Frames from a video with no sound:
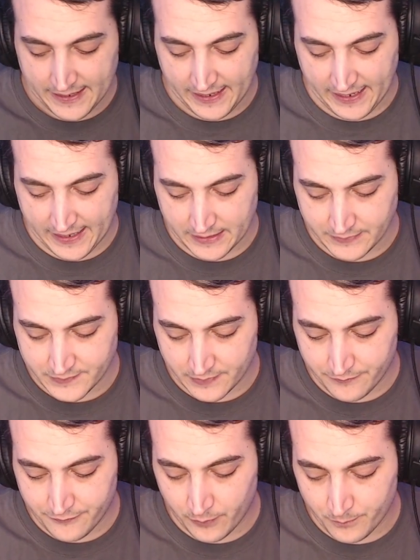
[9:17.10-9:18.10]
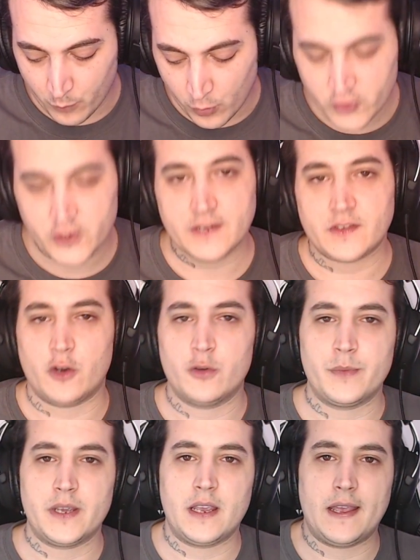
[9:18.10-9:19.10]
And from what she told
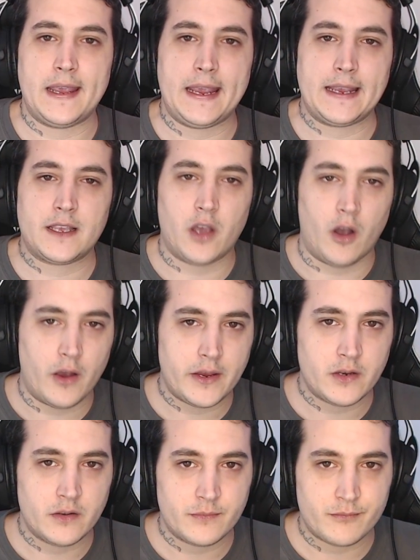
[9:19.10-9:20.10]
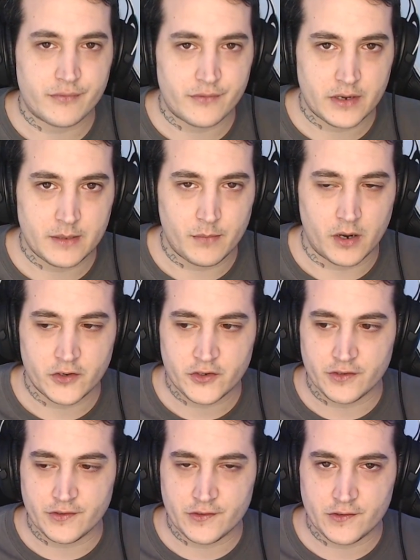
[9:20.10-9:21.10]
me, it kind of pretty
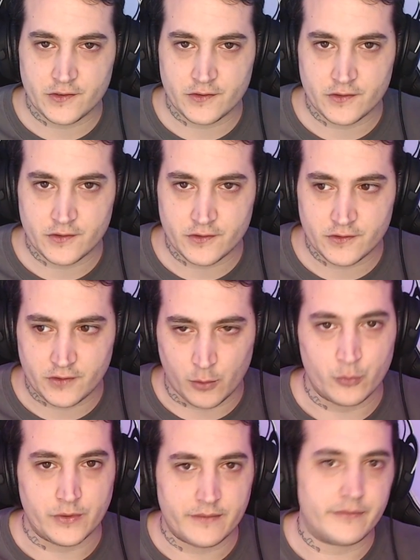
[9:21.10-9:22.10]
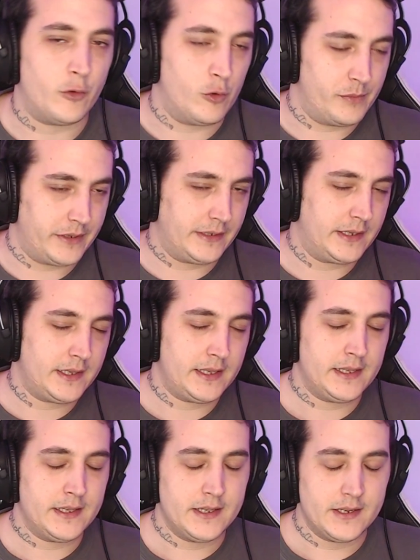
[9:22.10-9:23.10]
much sold it for me.
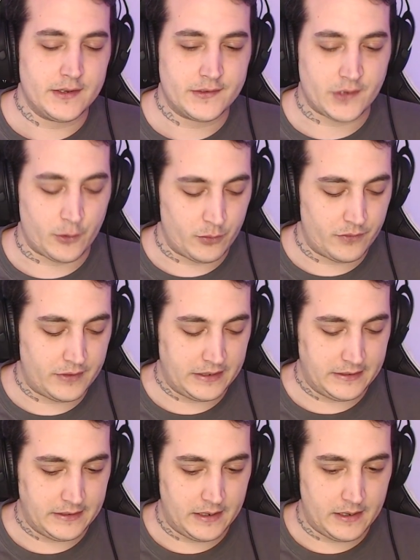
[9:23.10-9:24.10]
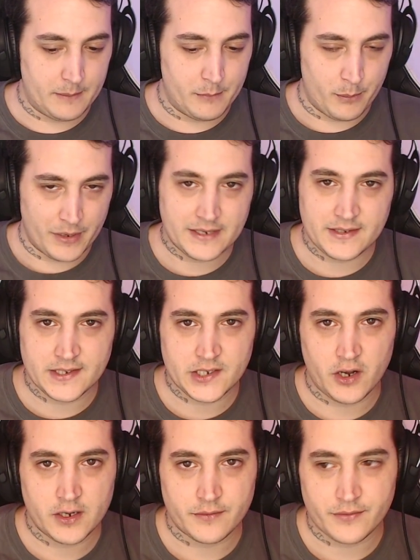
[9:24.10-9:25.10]
So the mobility
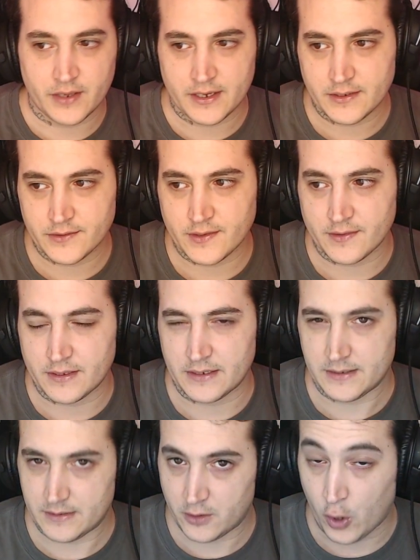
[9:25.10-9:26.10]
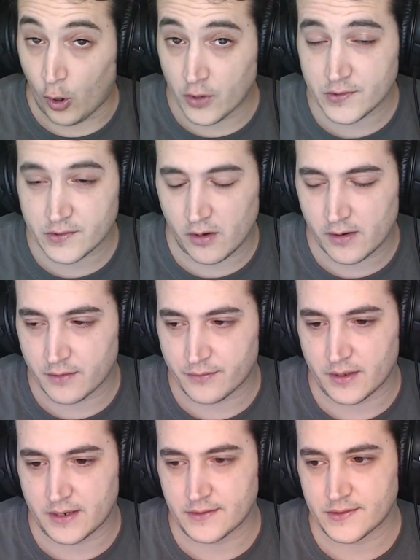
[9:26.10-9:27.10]
side of things, the cost side of
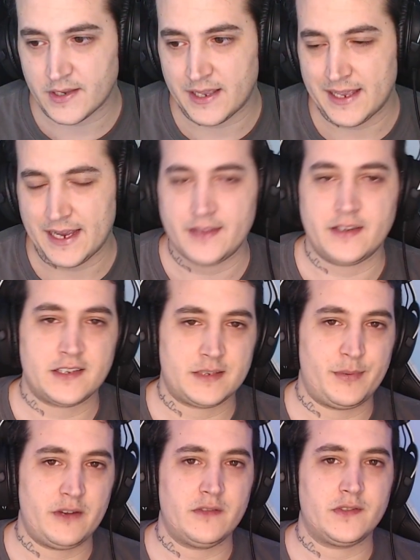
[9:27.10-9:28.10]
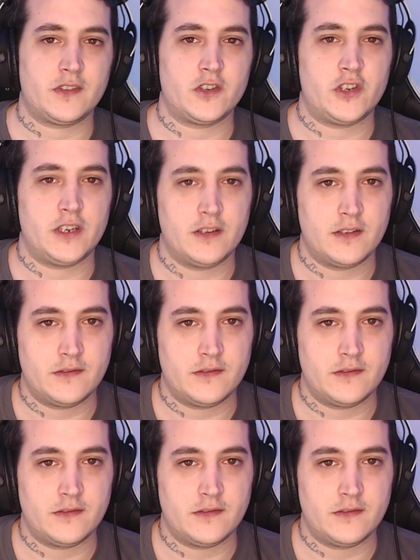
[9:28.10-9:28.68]
things, and the experience that she